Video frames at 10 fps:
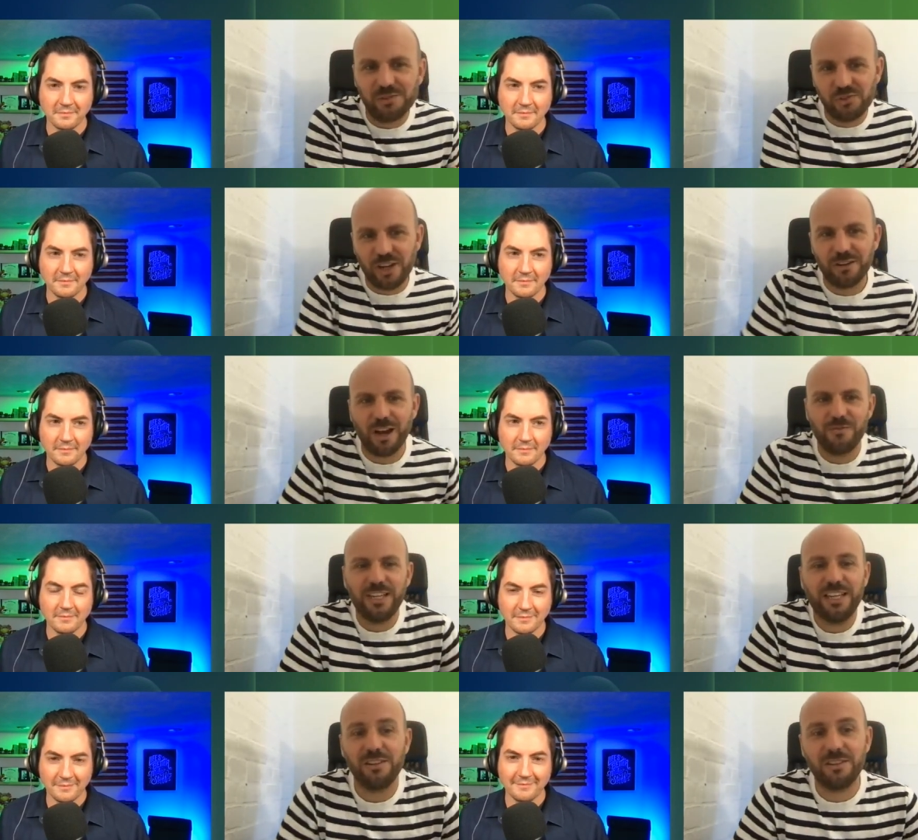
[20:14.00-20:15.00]
Speaker 1: So I
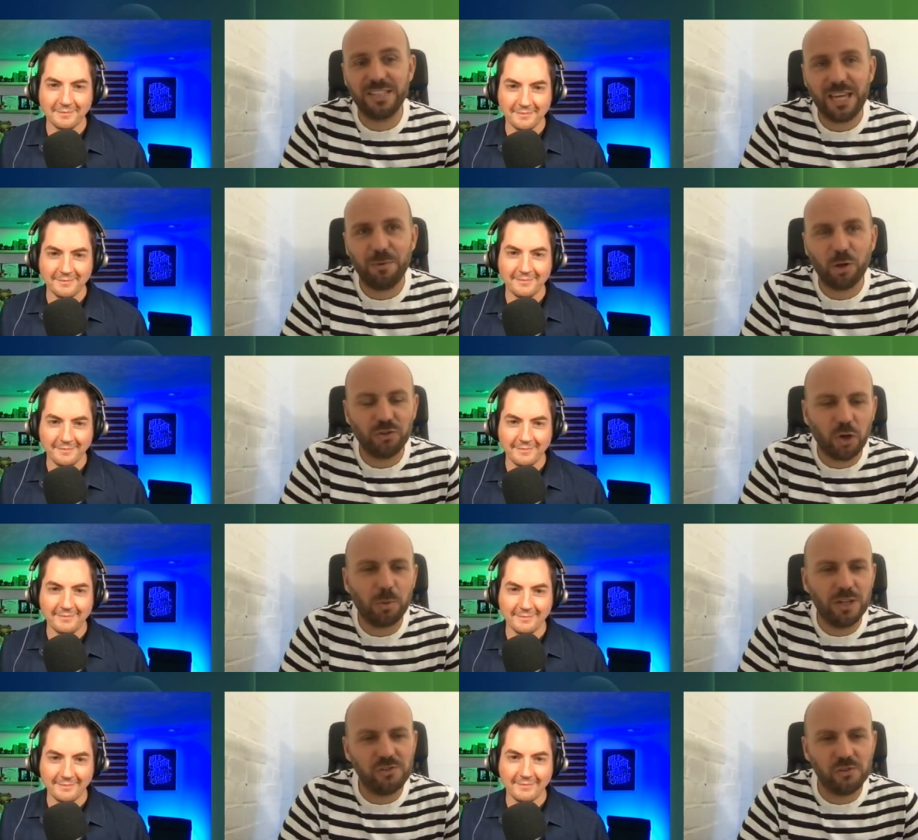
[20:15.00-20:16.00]
think keeping on top
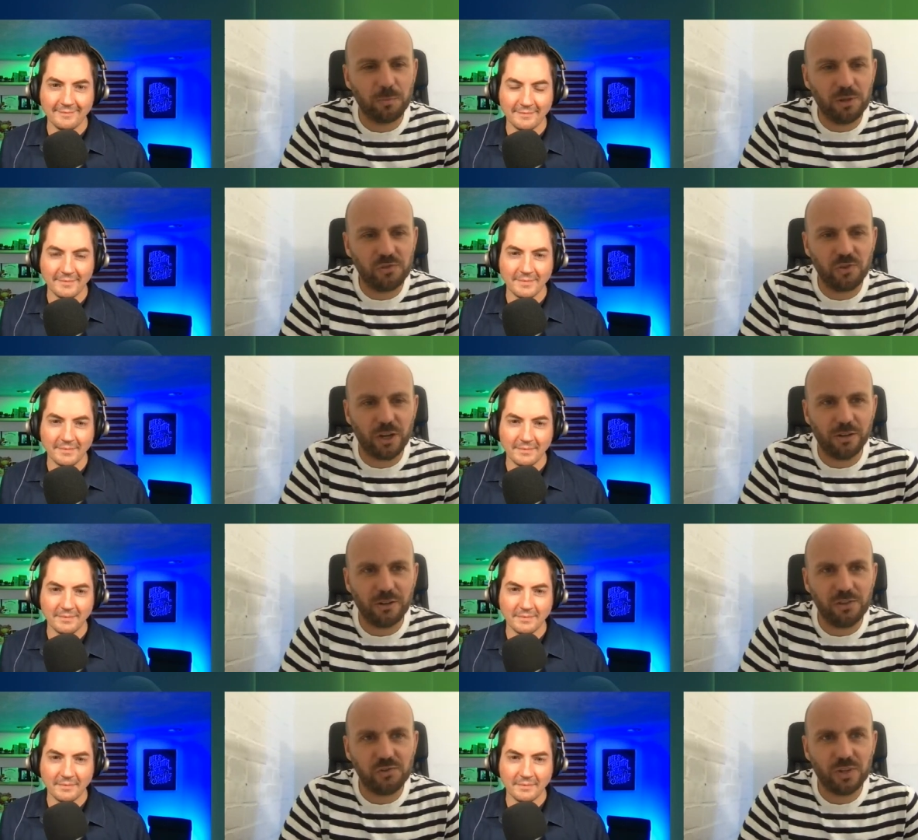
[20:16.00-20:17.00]
of this as a business owner
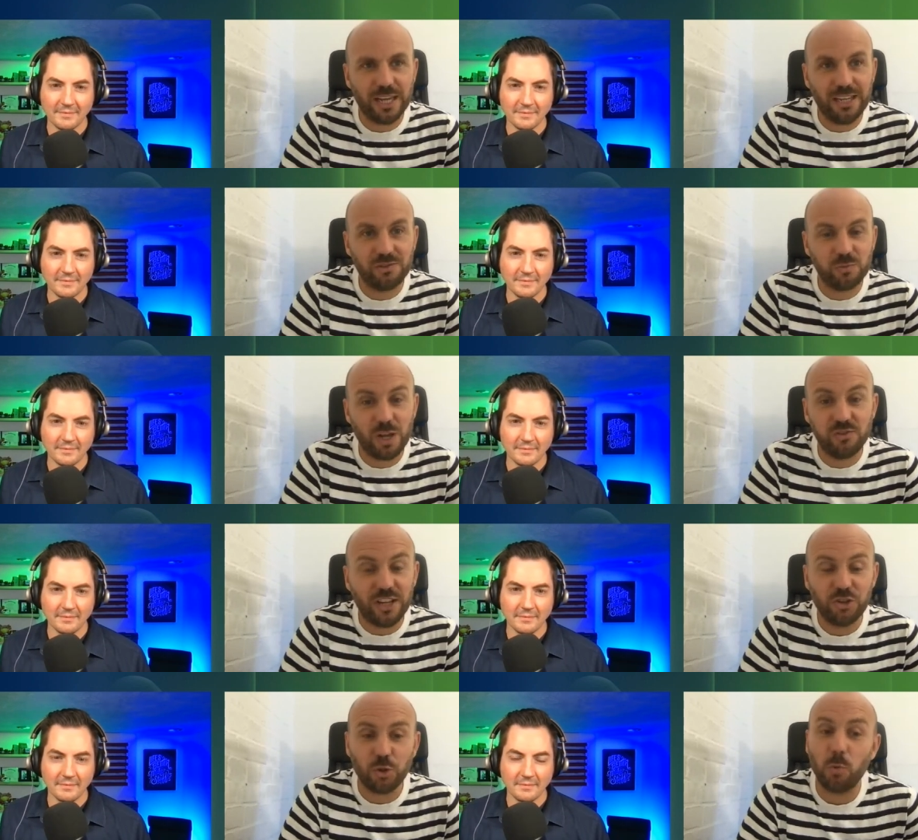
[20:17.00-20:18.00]
is
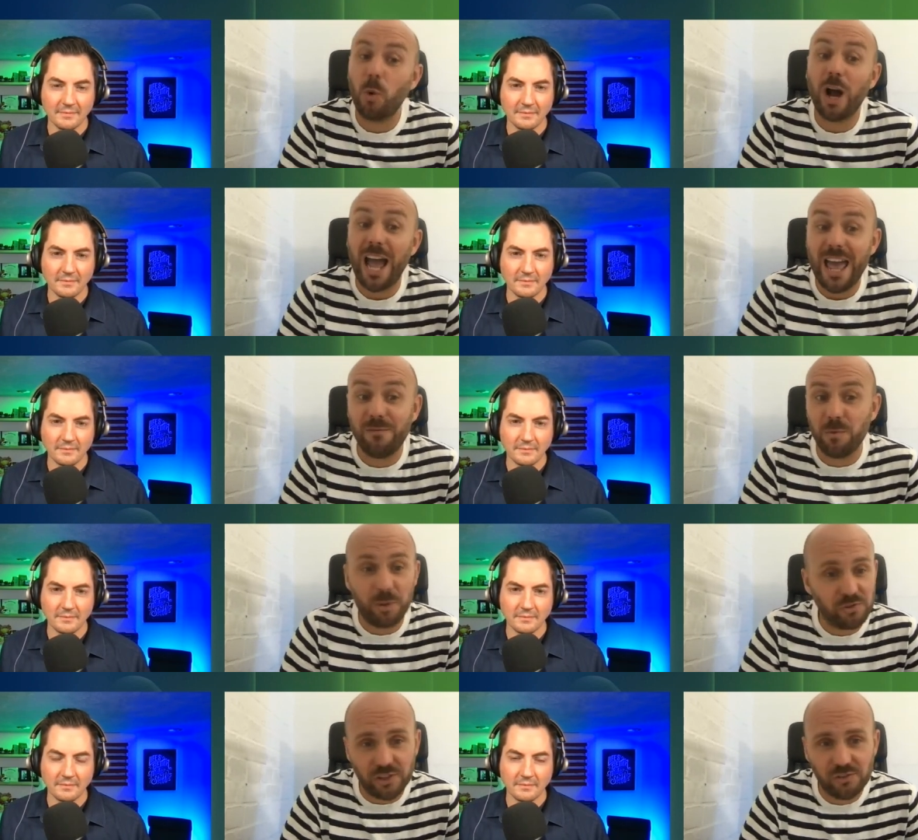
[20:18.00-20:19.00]
essential, whatever
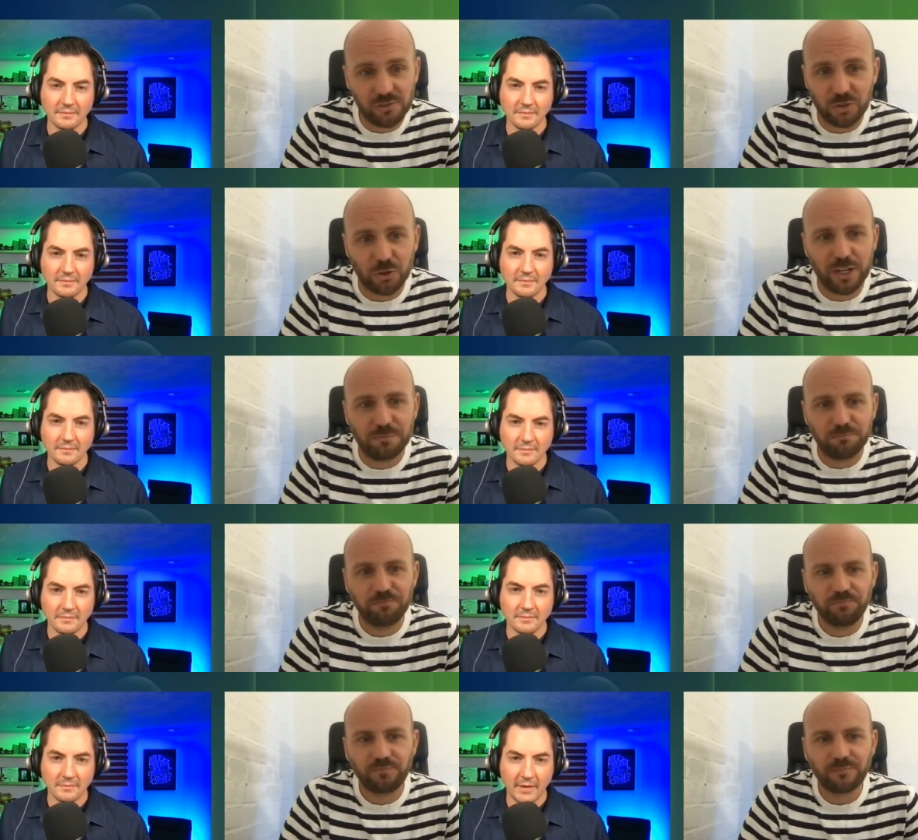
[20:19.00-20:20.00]
business you're in.
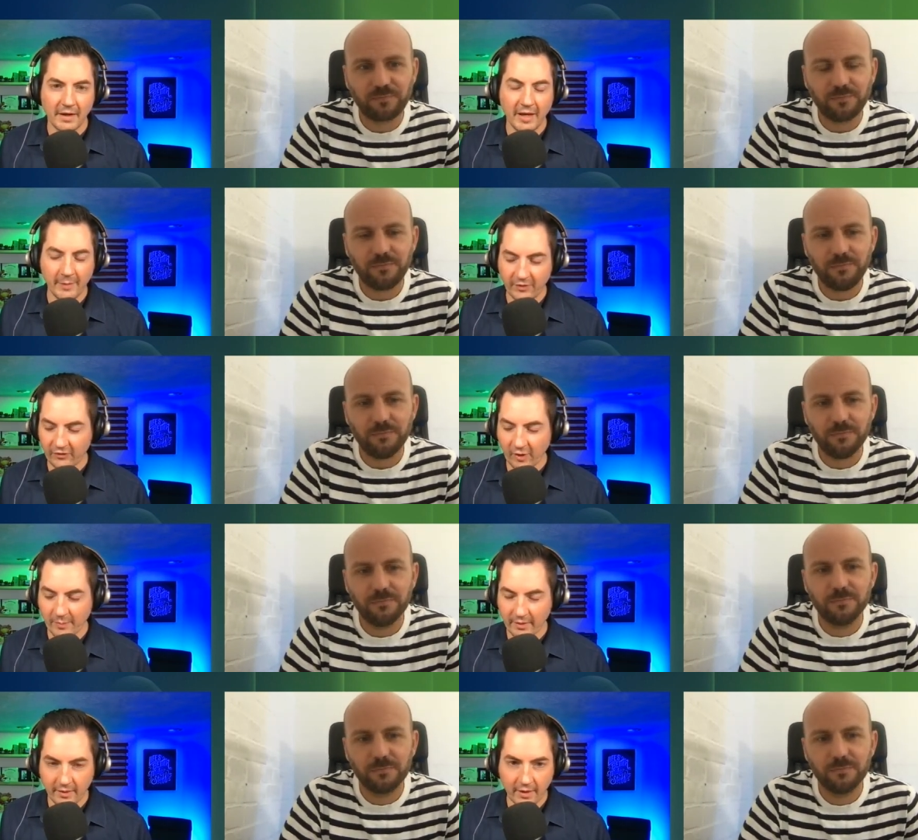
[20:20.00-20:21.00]
Speaker 2: It keeps us up
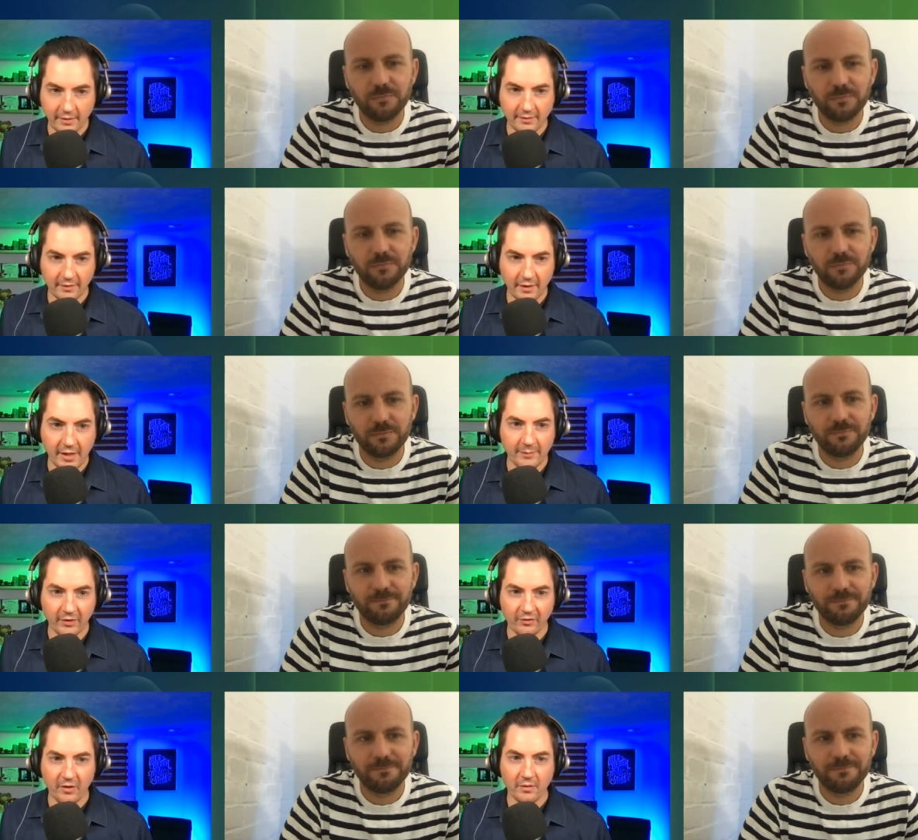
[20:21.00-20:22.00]
at night. It keeps
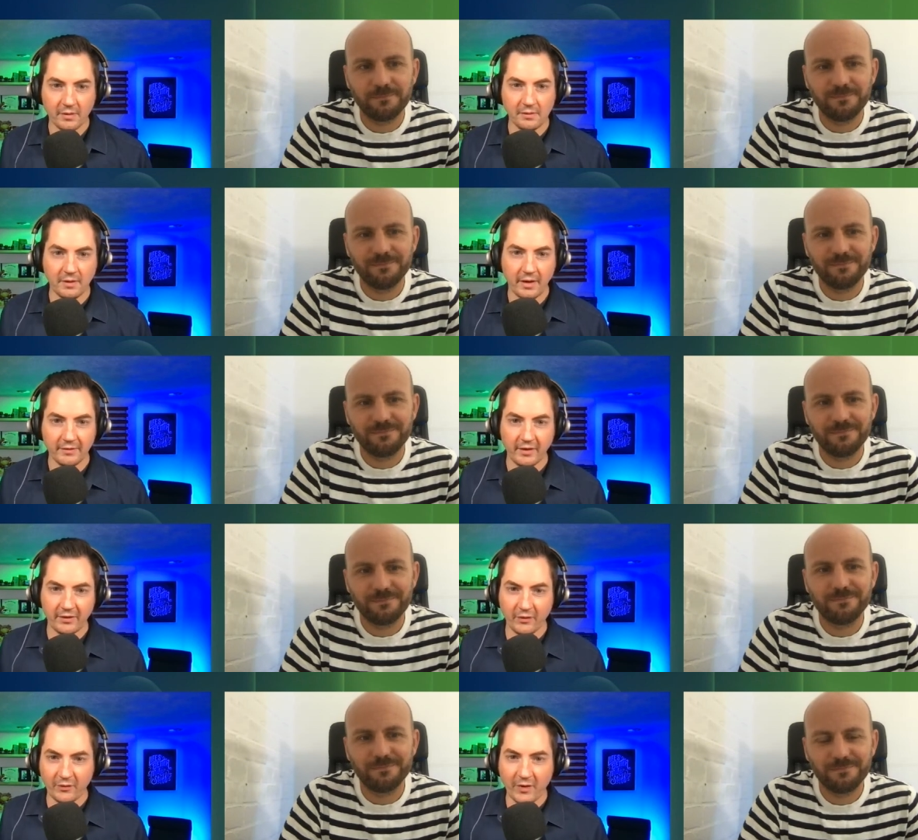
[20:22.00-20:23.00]
us going. It's
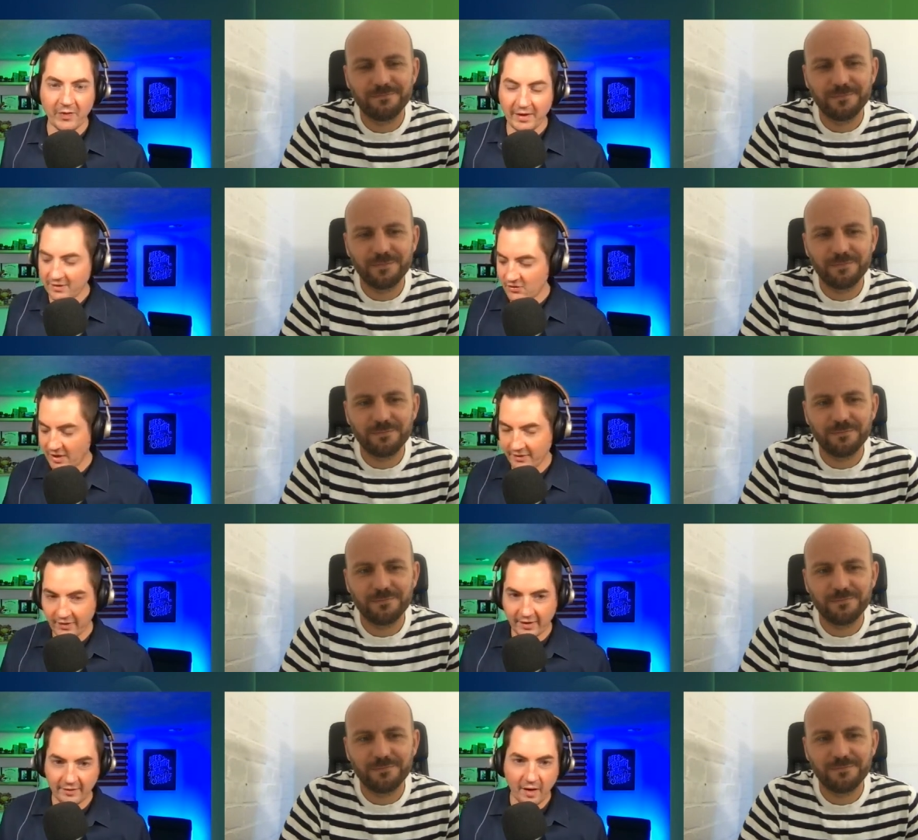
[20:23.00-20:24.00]
a fun thing to try and
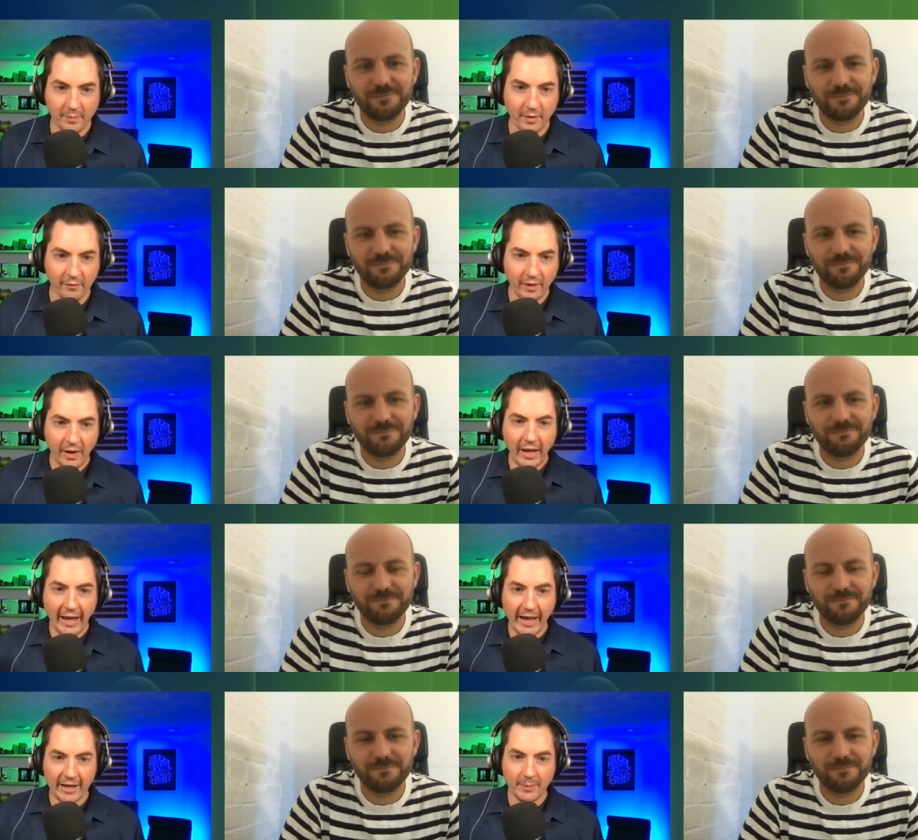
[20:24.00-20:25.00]
stay on top of.
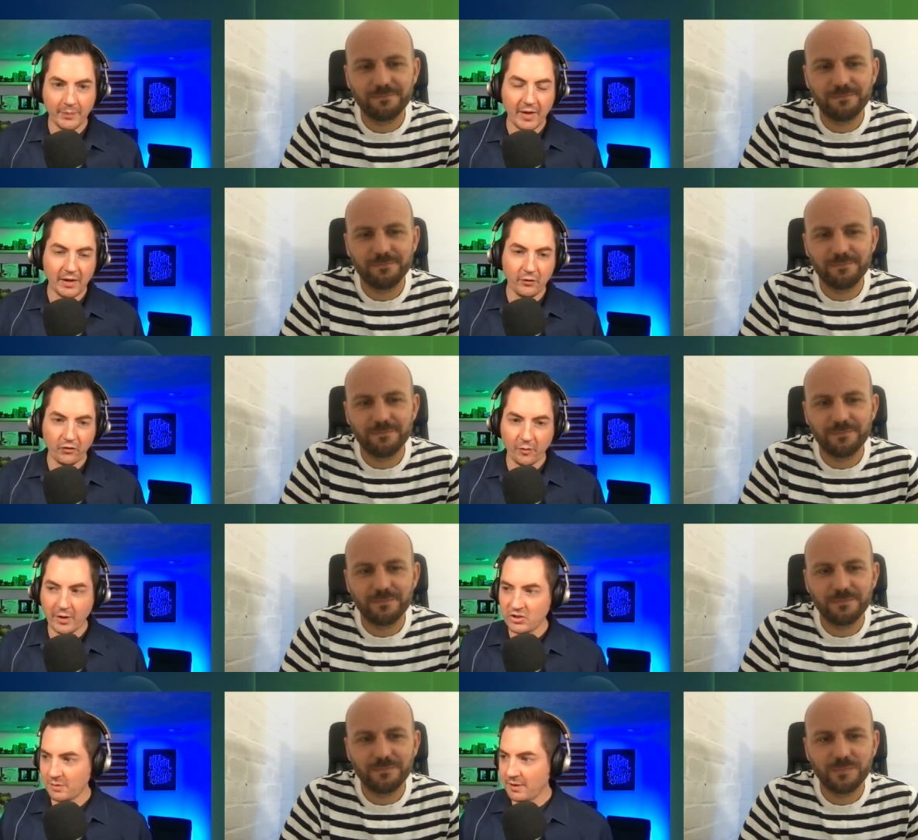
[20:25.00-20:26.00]
Adam, thank you so much. I'm going